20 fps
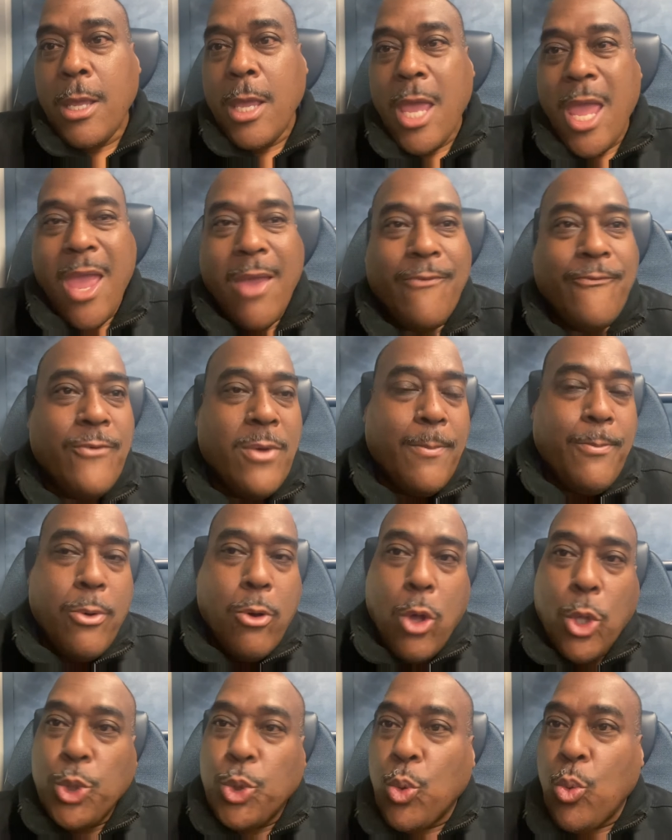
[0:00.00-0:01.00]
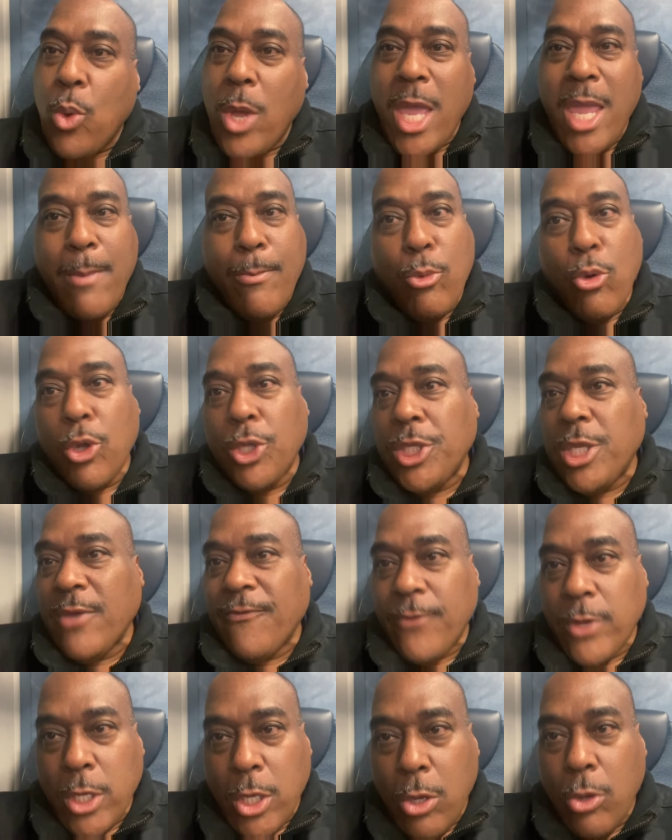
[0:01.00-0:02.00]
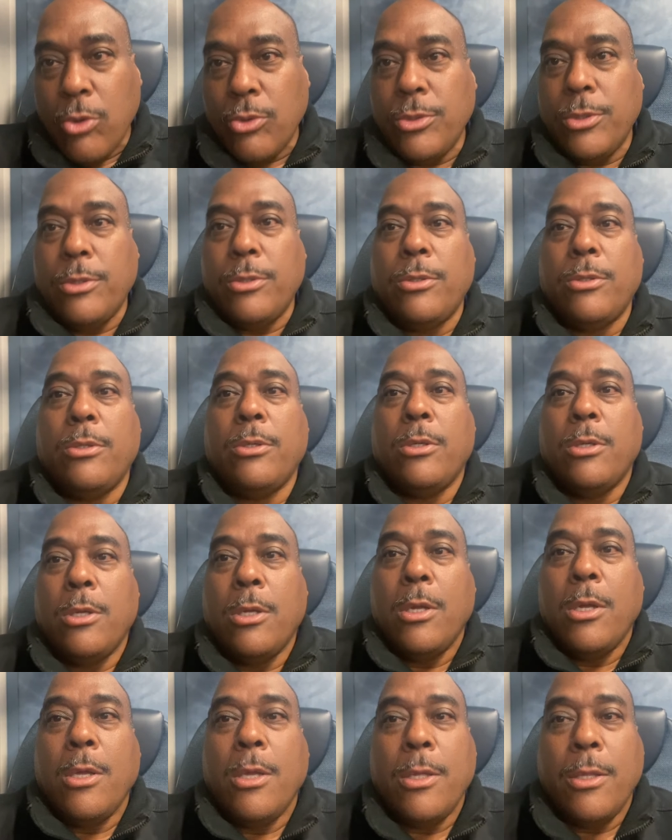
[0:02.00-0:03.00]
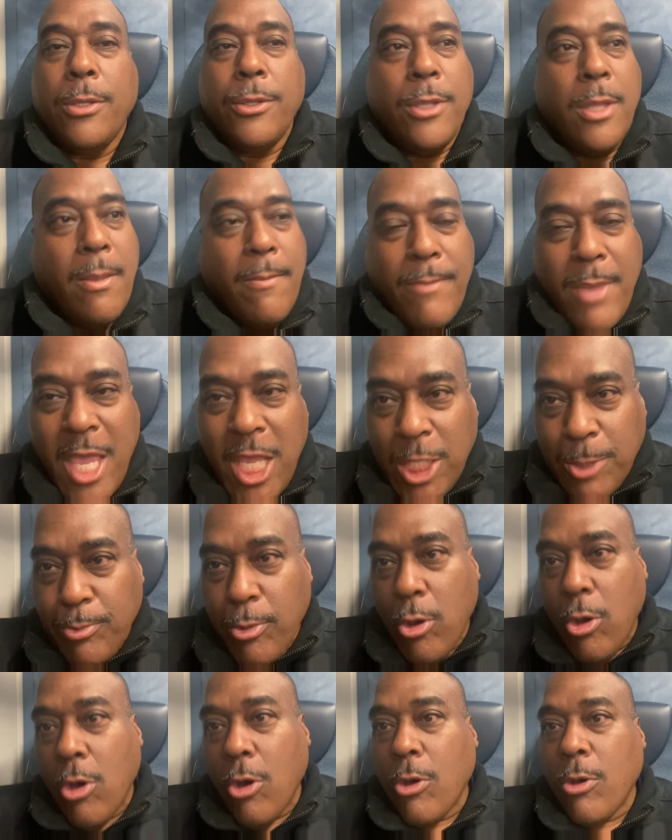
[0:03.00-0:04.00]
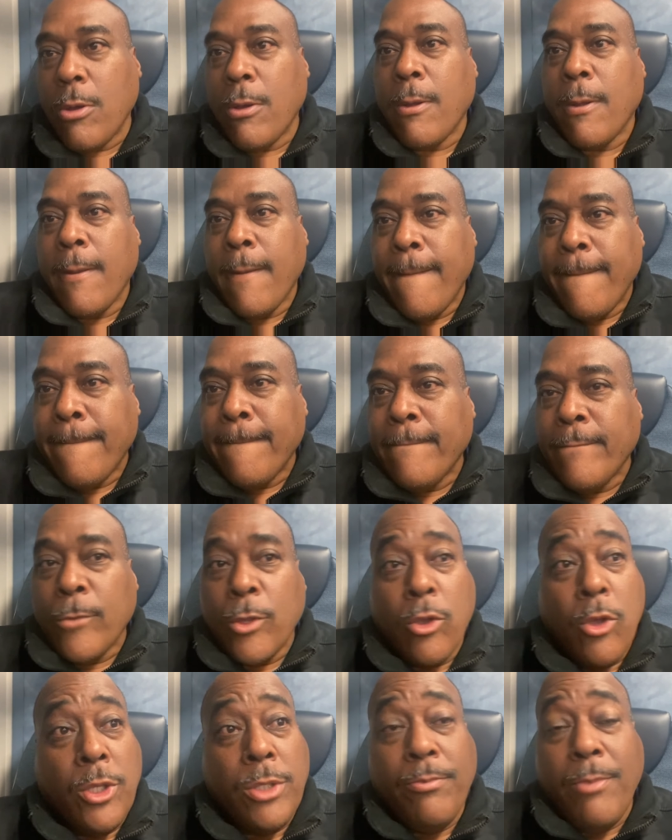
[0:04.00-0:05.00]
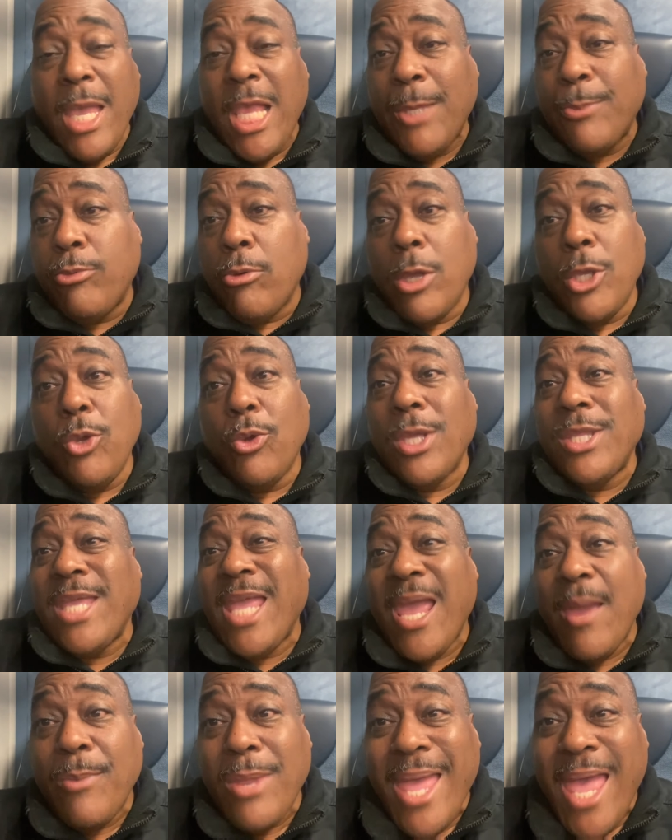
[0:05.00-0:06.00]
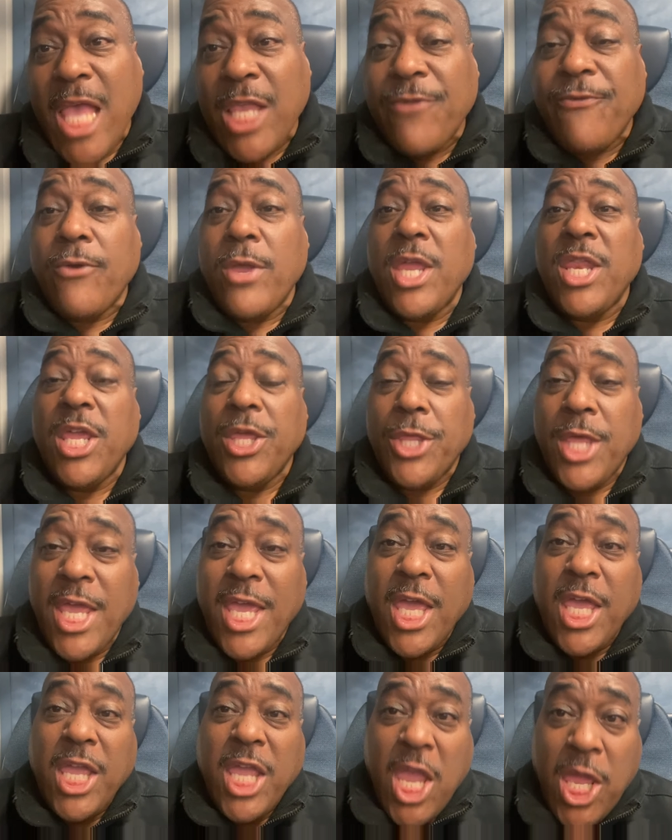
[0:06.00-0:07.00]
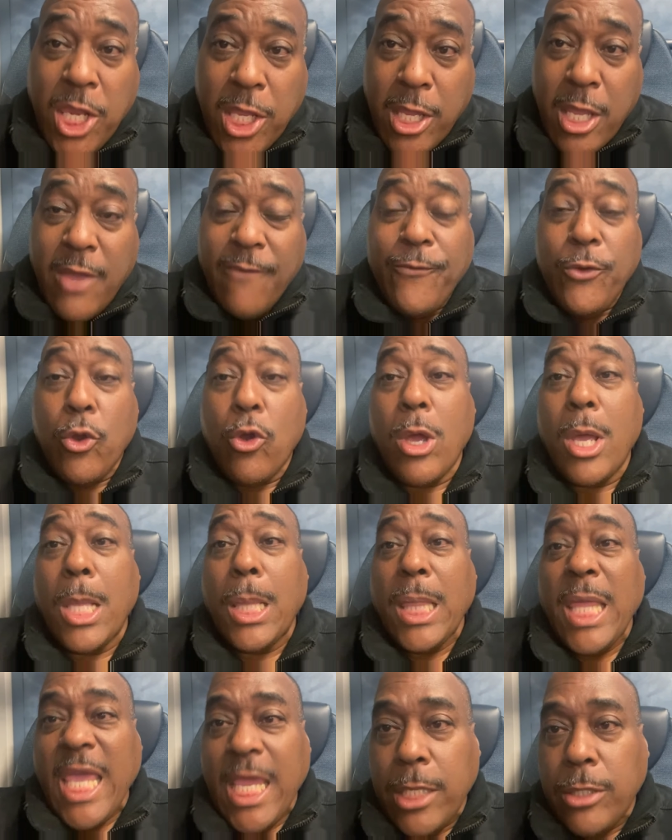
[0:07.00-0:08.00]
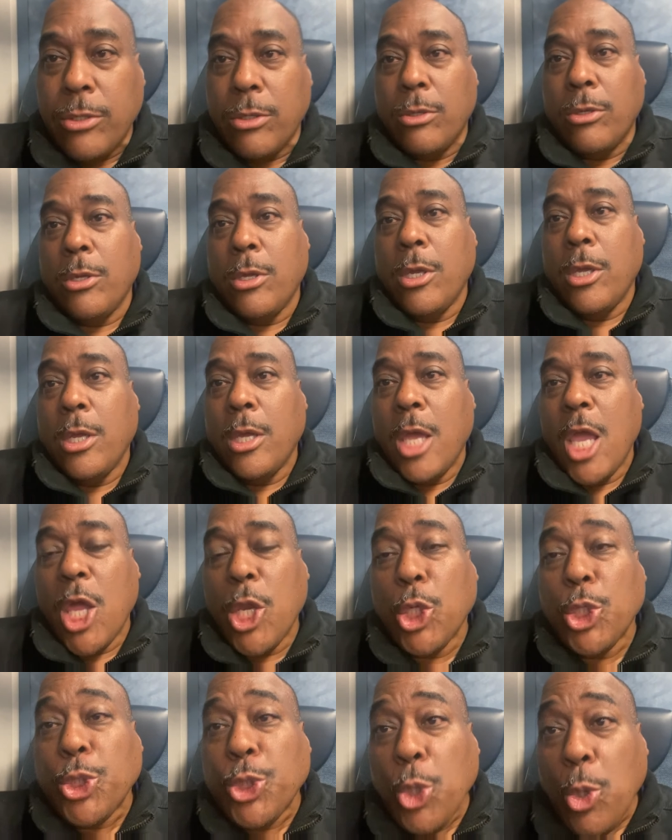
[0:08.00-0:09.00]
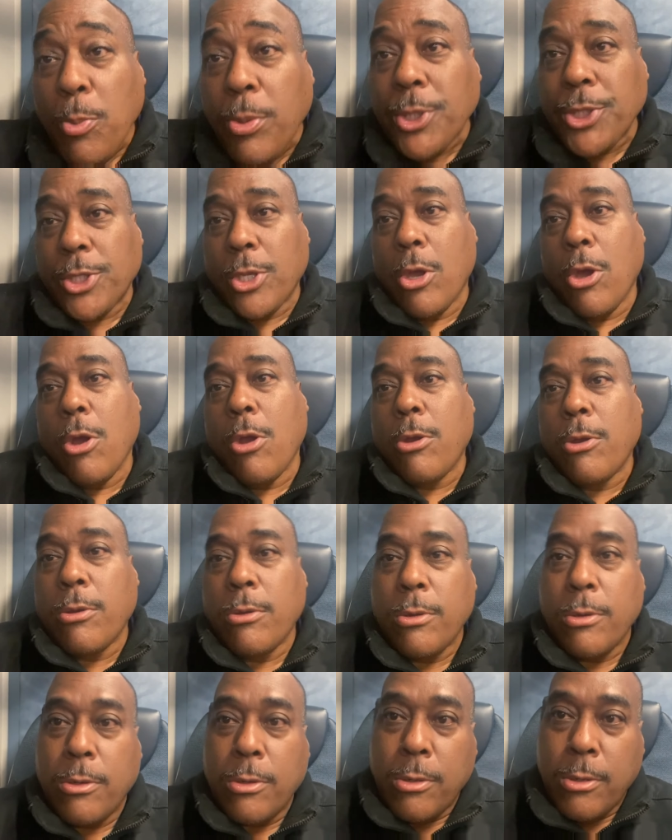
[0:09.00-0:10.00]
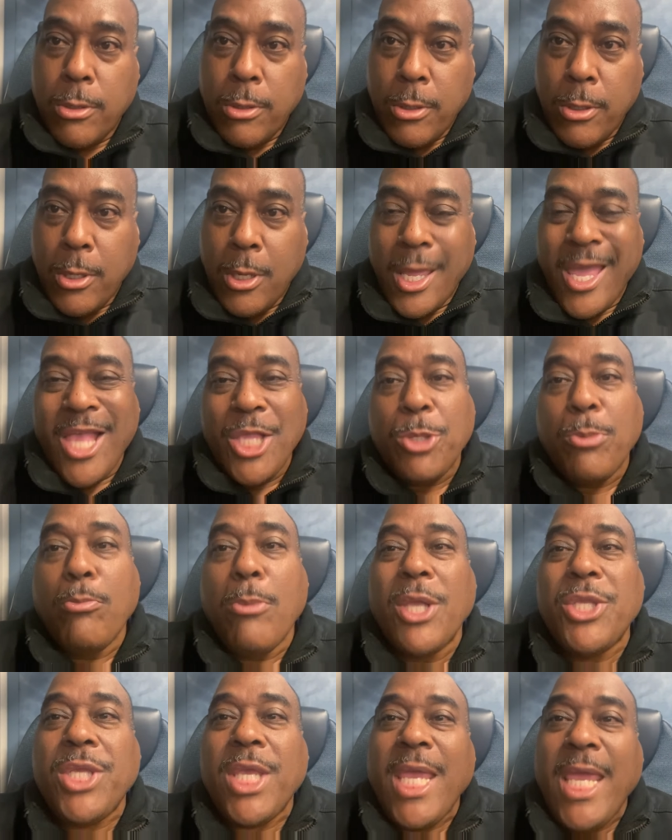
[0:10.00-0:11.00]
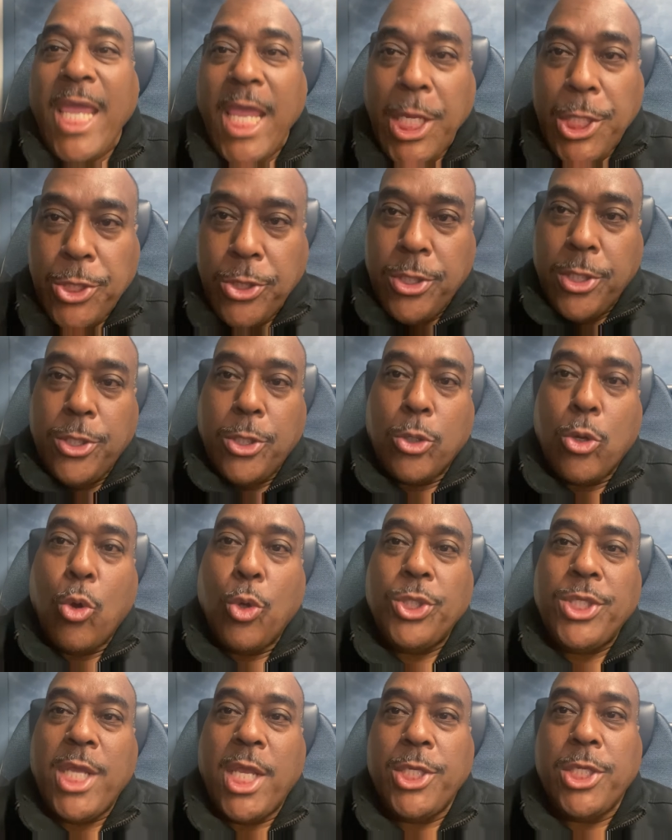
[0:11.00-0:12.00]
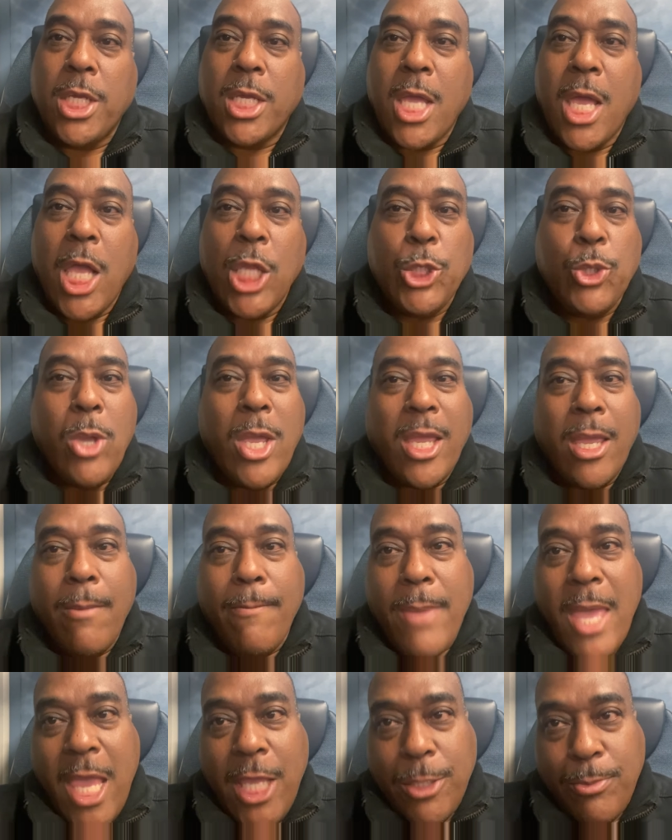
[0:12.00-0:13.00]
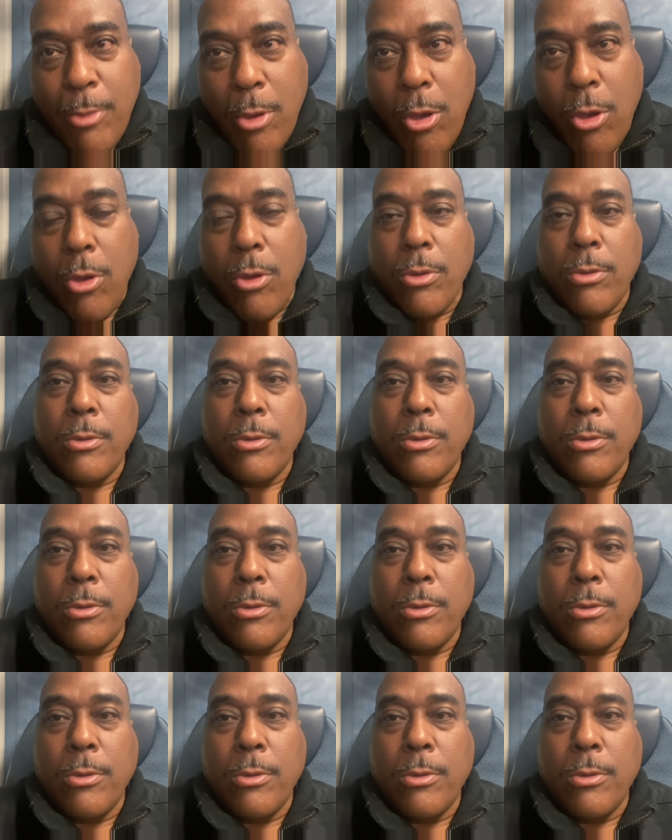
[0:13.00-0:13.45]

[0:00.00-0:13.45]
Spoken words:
And football is way more difficult than baseball. Because baseball, you could damn ask for anything and get it if you're elite and a superstar. It's much easier to negotiate your contract in baseball.